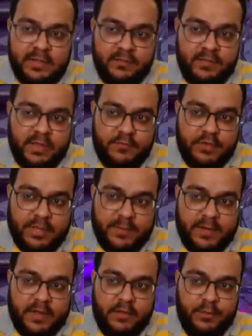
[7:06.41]
We have to keep
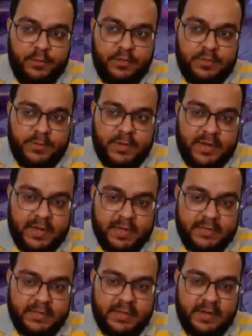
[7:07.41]
an eye on both the burn
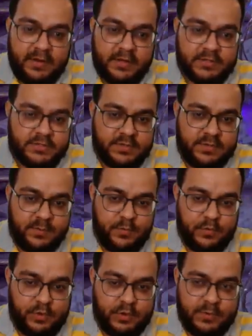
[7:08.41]
and the heal reduction. They're
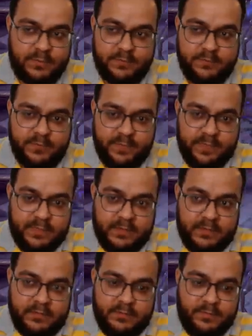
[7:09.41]
both on.
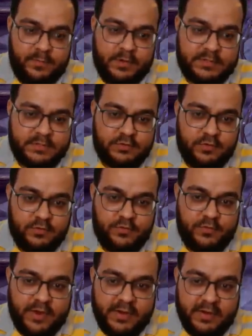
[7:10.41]
Boss is
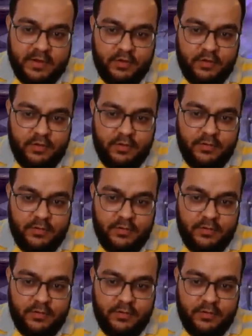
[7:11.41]
very low.